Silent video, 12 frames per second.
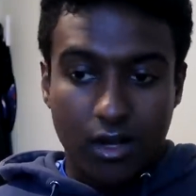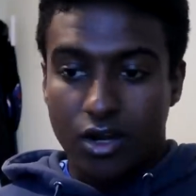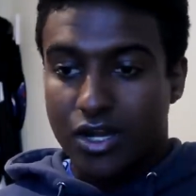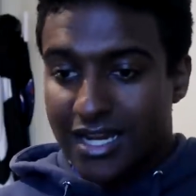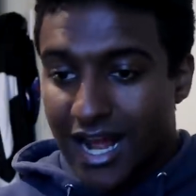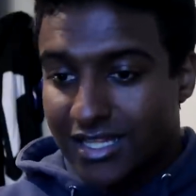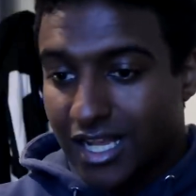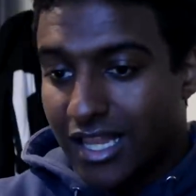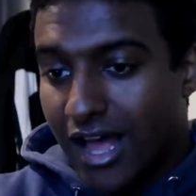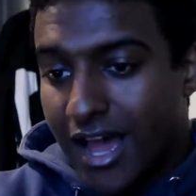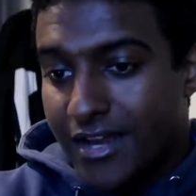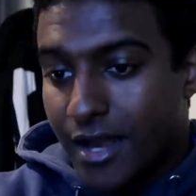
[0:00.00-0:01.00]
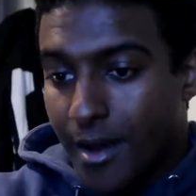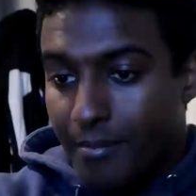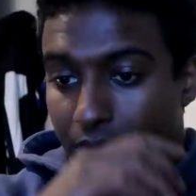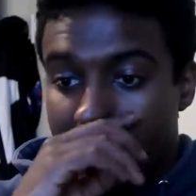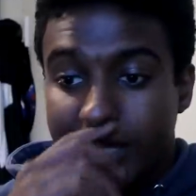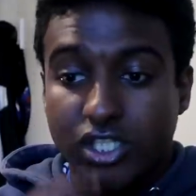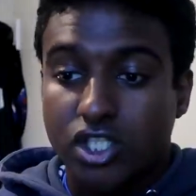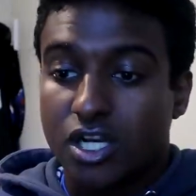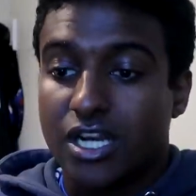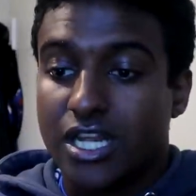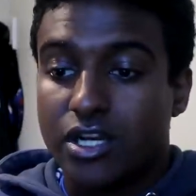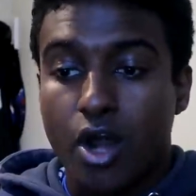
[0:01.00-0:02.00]
Looking at the lineup,
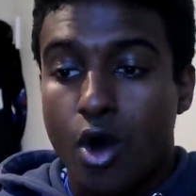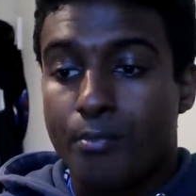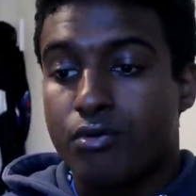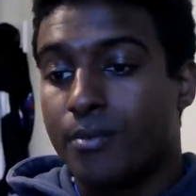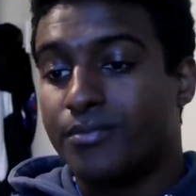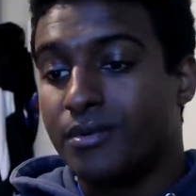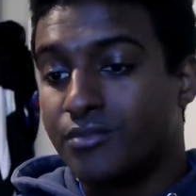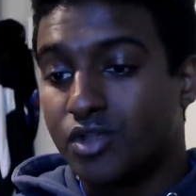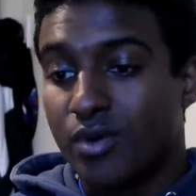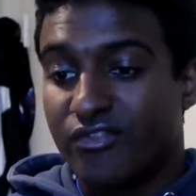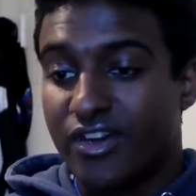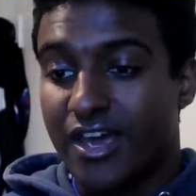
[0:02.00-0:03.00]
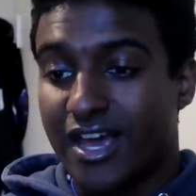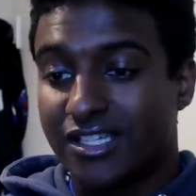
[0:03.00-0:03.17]
initially no problems with it,